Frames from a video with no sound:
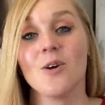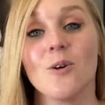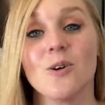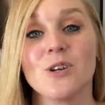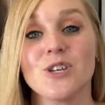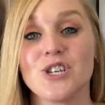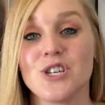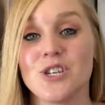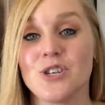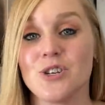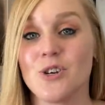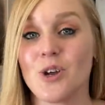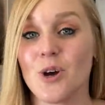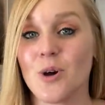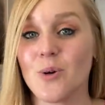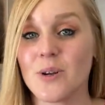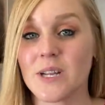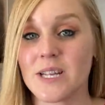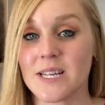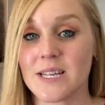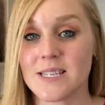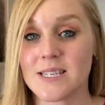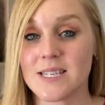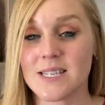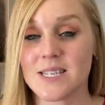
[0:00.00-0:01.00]
She
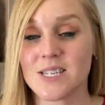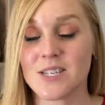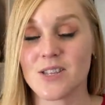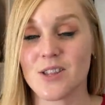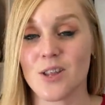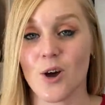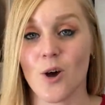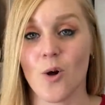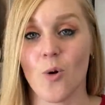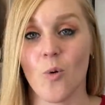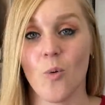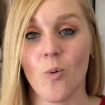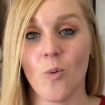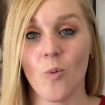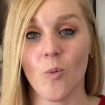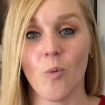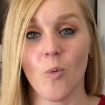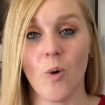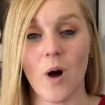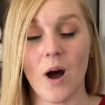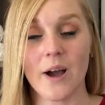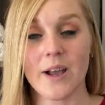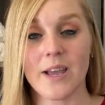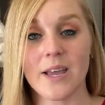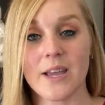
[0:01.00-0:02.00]
noticed, though,
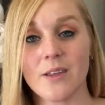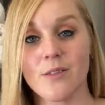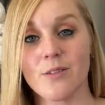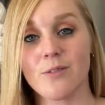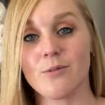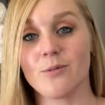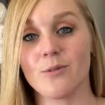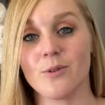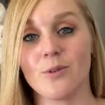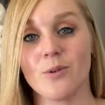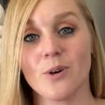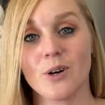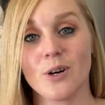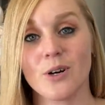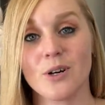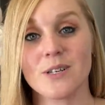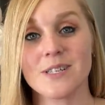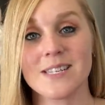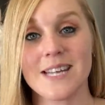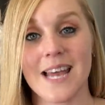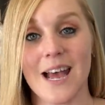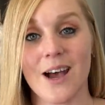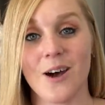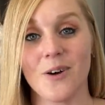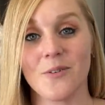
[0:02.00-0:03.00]
walking through her
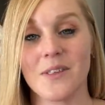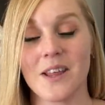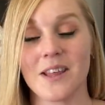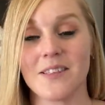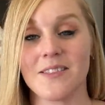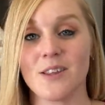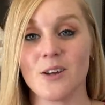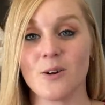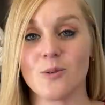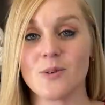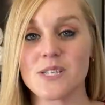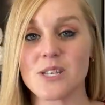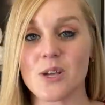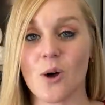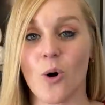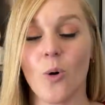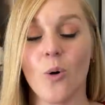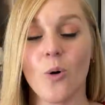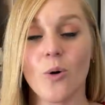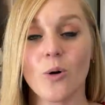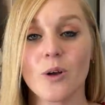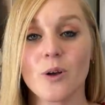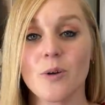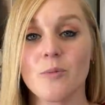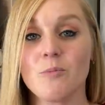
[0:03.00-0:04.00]
town that there was a
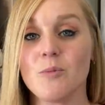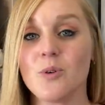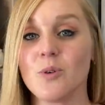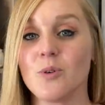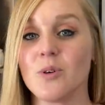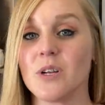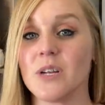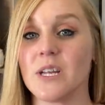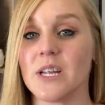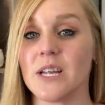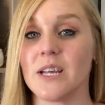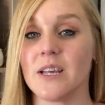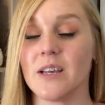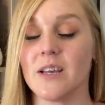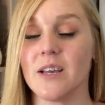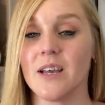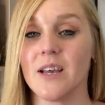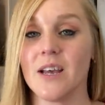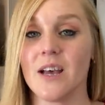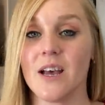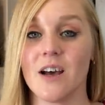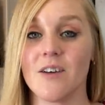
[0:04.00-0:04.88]
whole community